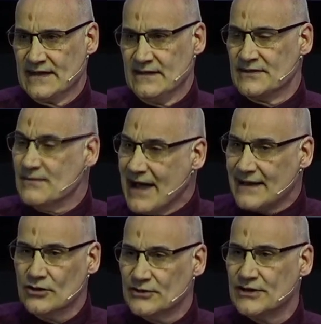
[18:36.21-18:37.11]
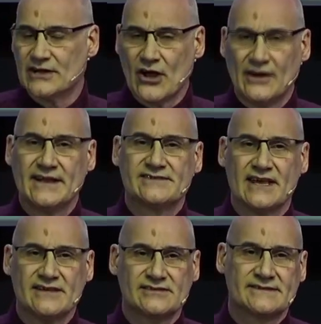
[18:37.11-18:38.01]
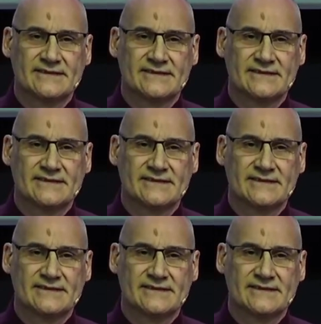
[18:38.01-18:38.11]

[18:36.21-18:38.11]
They might know that a God exists,